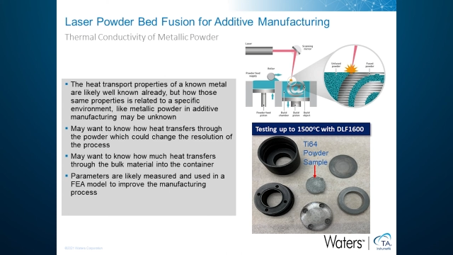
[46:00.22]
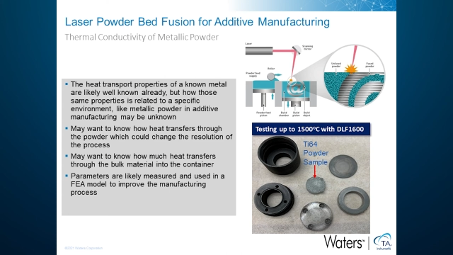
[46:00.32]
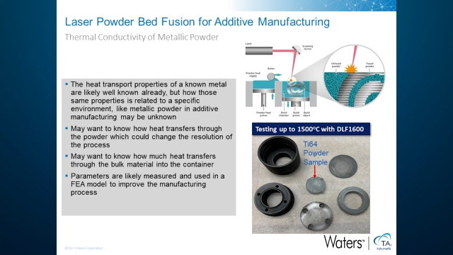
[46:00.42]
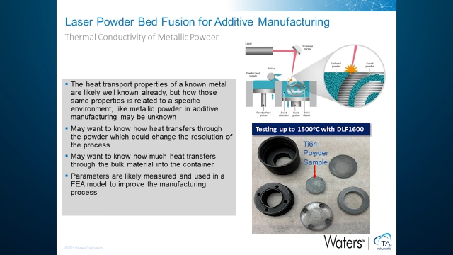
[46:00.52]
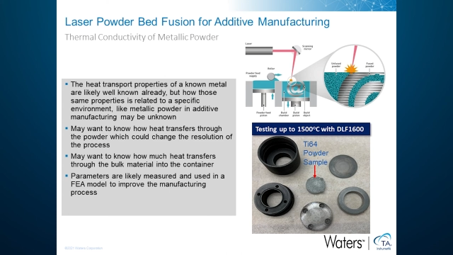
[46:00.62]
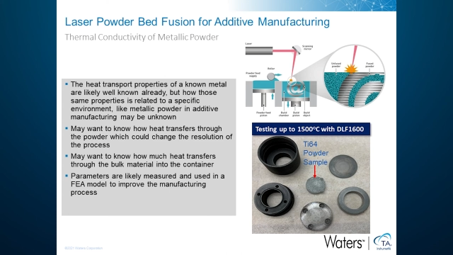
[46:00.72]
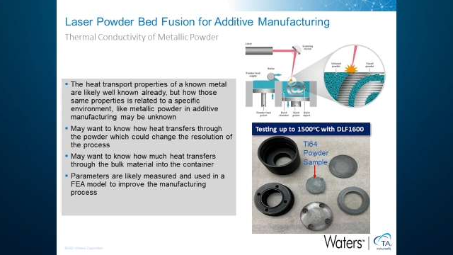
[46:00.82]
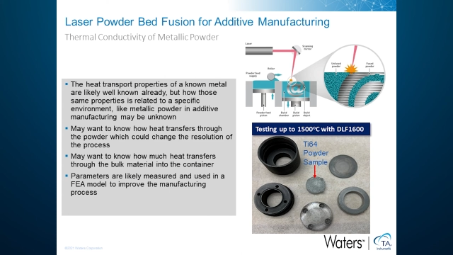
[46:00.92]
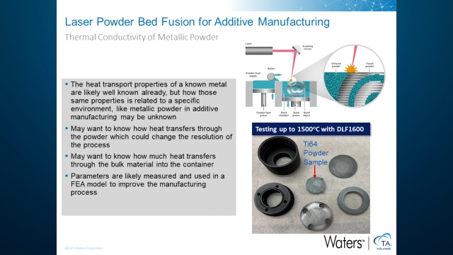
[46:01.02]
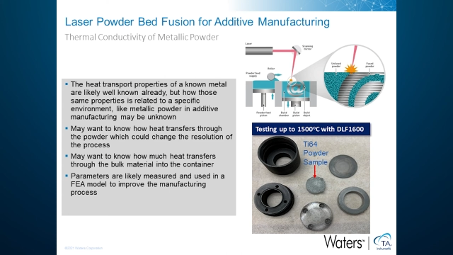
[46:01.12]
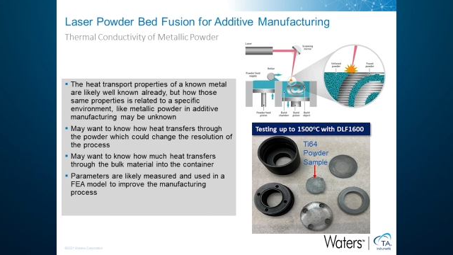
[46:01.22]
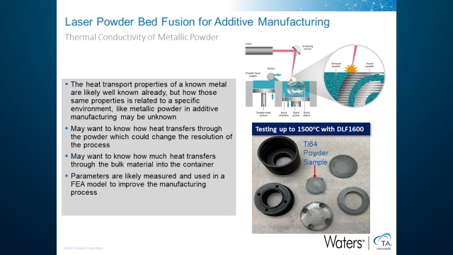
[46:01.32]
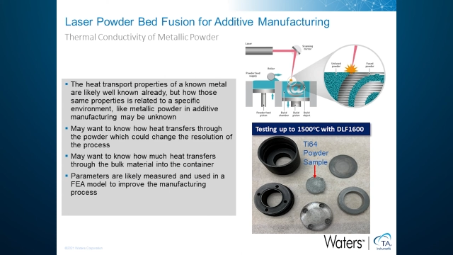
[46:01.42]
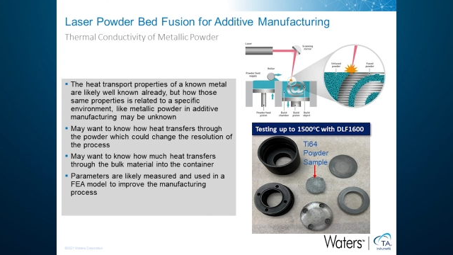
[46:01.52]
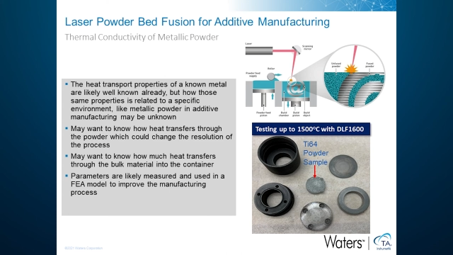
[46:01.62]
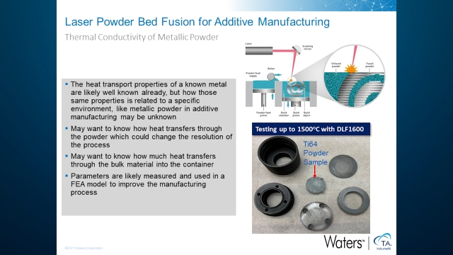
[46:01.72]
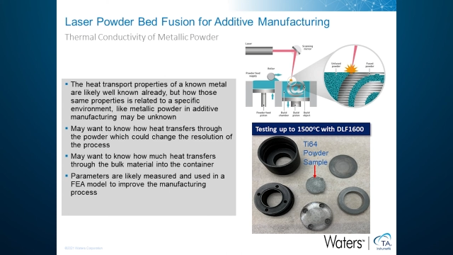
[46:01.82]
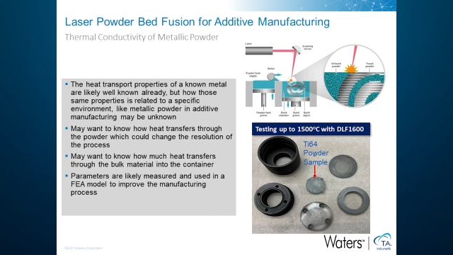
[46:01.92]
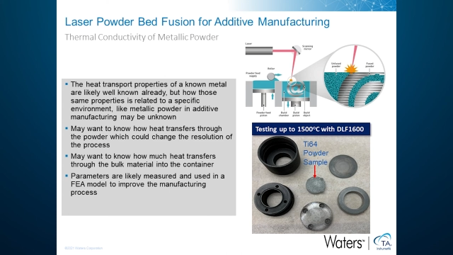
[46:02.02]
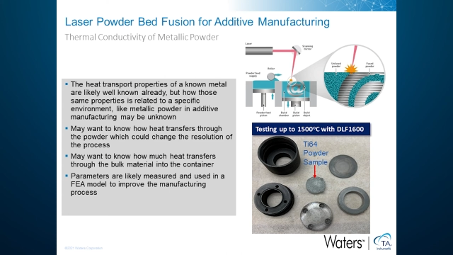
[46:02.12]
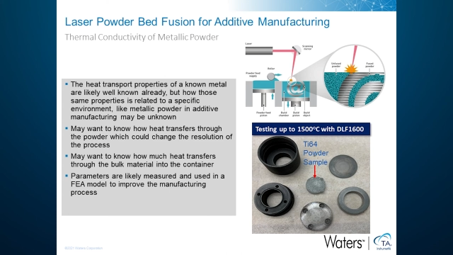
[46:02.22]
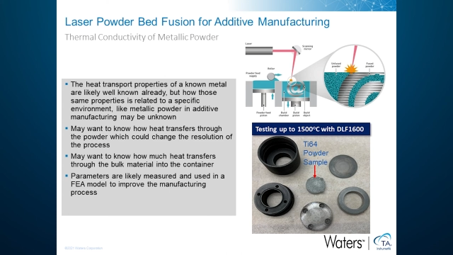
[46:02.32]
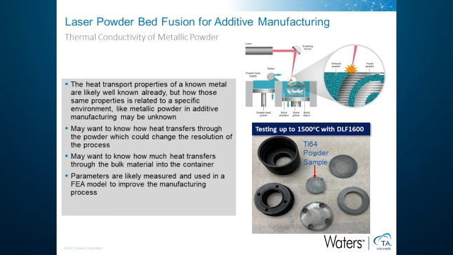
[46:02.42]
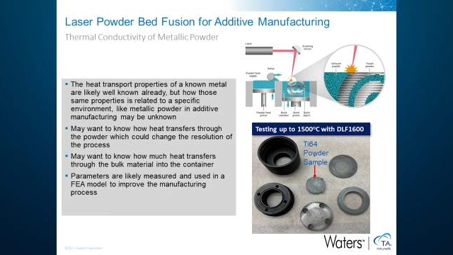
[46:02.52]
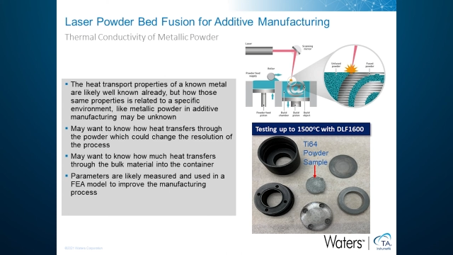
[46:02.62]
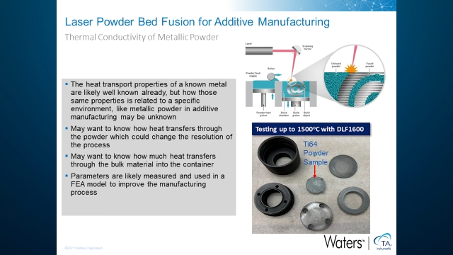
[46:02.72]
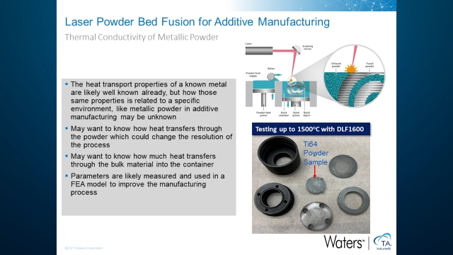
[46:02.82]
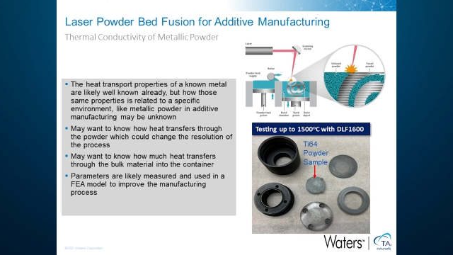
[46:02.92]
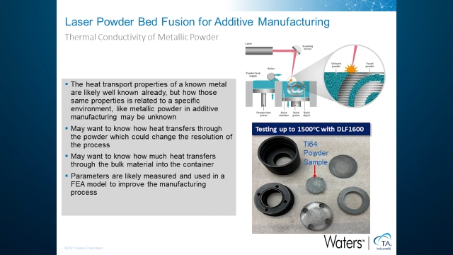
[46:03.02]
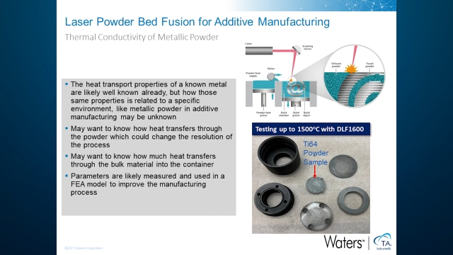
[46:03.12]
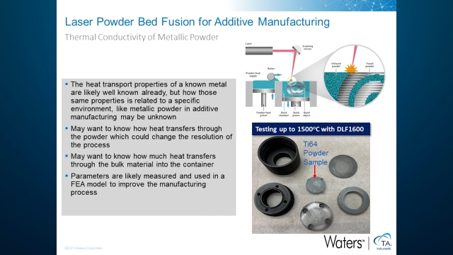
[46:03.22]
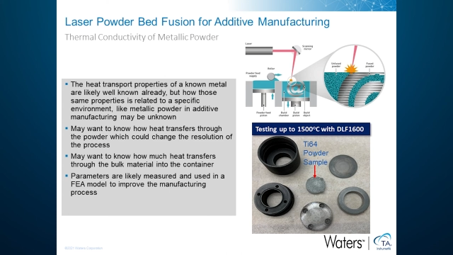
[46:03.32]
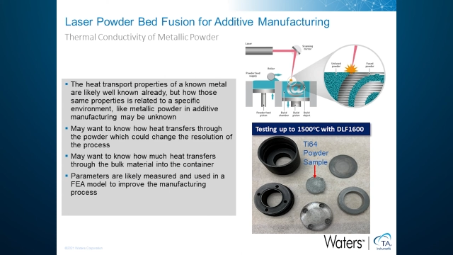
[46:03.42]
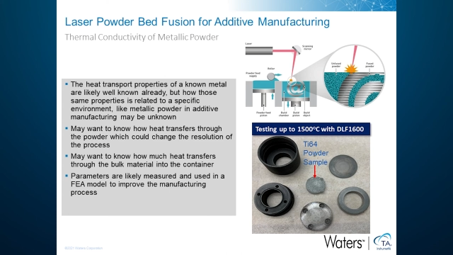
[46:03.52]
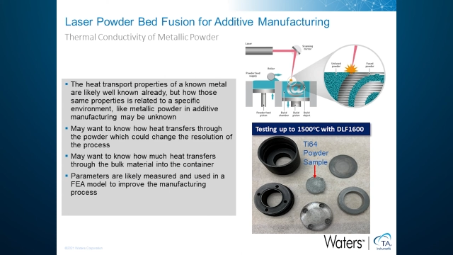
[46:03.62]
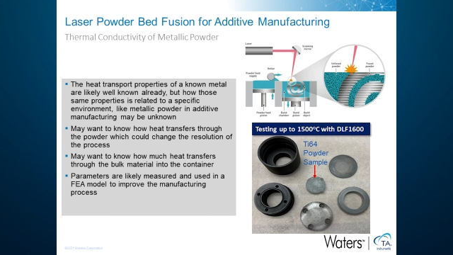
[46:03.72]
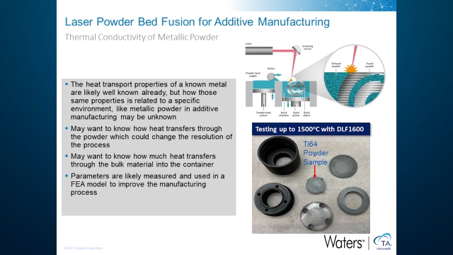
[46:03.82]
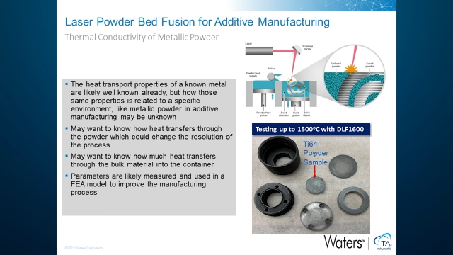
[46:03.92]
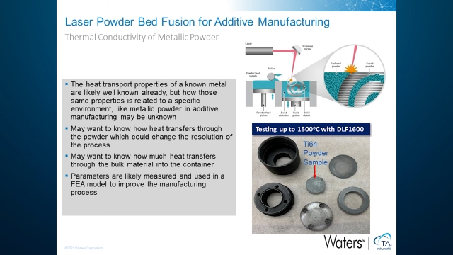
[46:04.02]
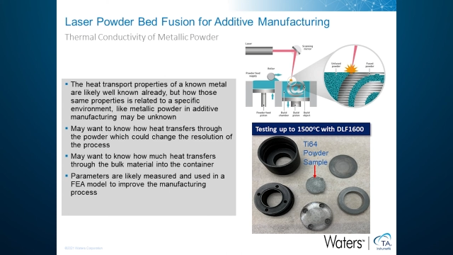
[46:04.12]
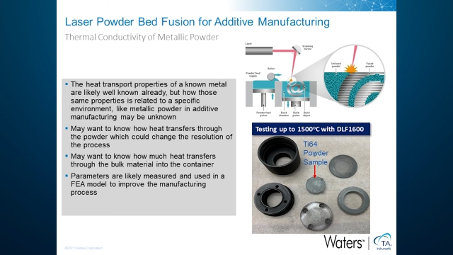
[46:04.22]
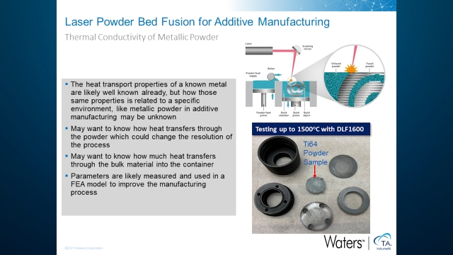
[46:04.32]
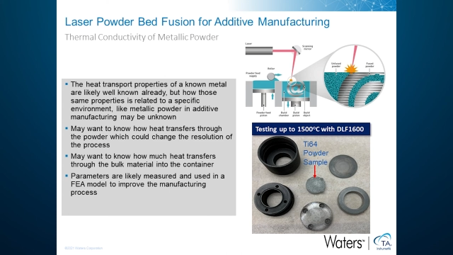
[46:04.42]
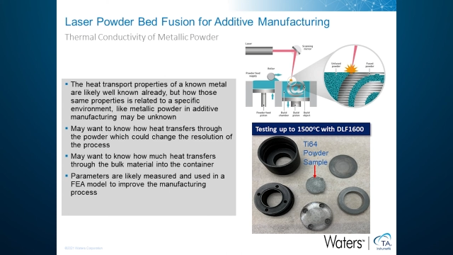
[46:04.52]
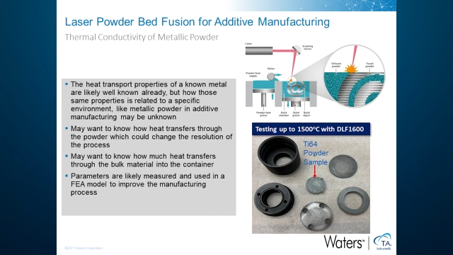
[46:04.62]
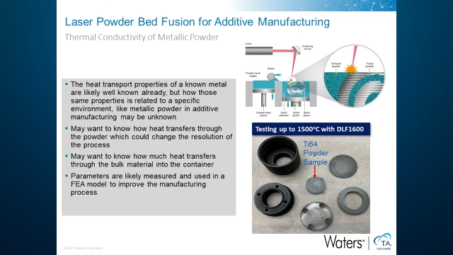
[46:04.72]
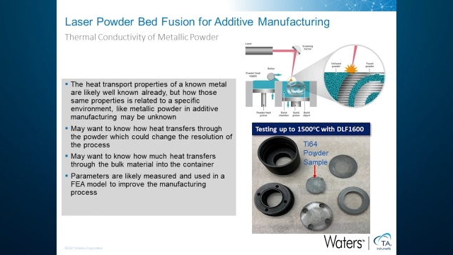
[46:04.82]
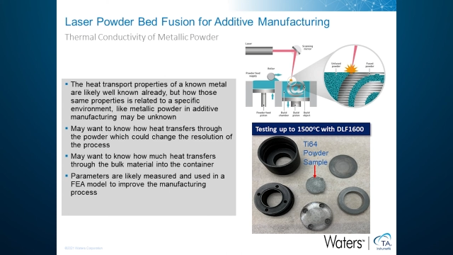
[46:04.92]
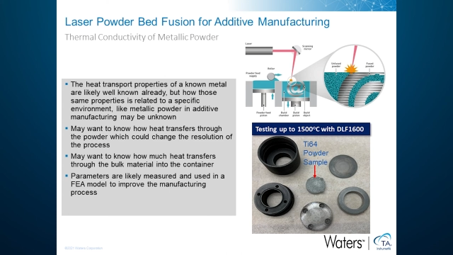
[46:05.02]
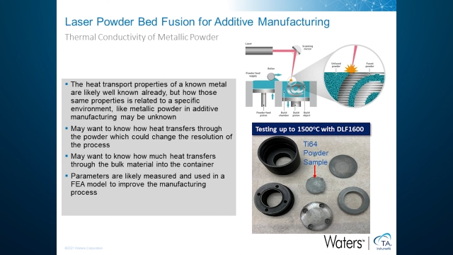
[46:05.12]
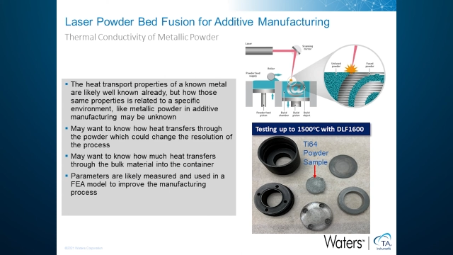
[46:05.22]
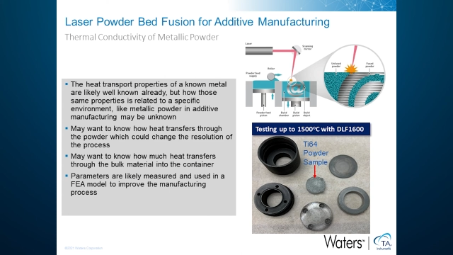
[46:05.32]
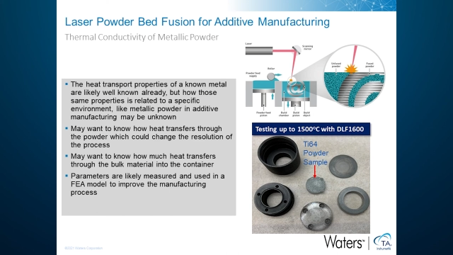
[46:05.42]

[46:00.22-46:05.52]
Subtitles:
(no speaker visible)